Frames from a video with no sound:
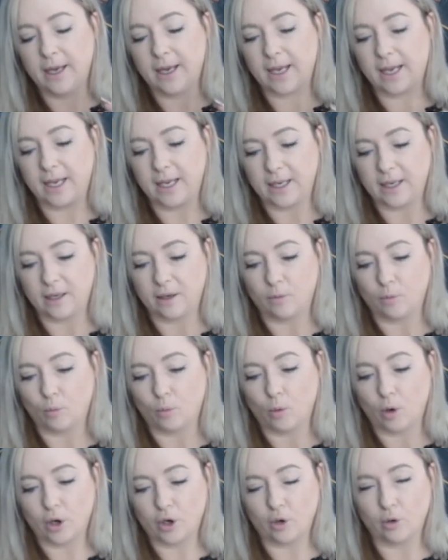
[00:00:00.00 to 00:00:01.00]
in
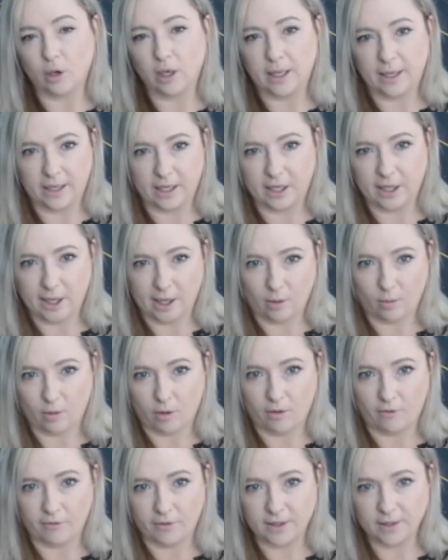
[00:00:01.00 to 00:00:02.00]
what you're letting go
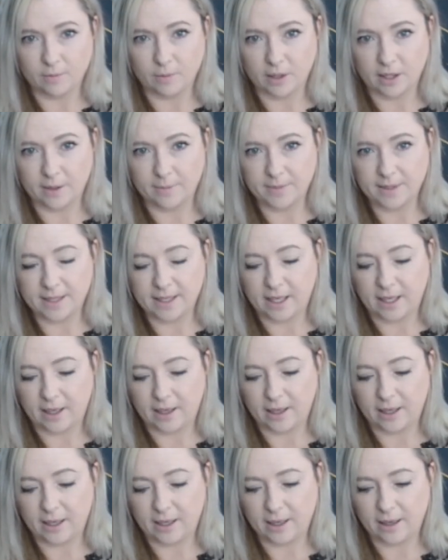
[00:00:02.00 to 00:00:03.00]
of is what I'm seeing
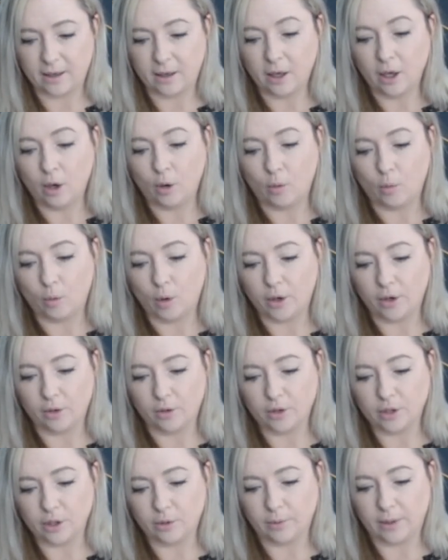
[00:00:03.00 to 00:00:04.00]
here. What you're
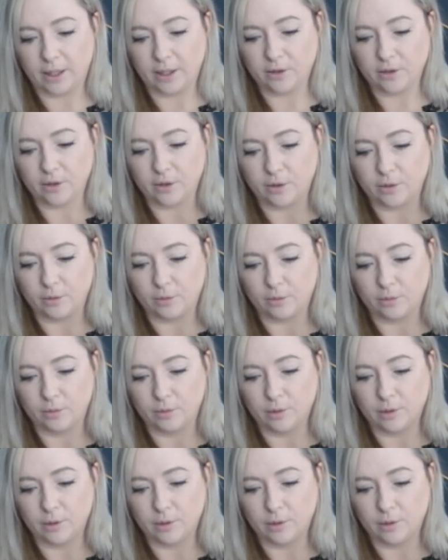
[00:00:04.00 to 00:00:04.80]
doing to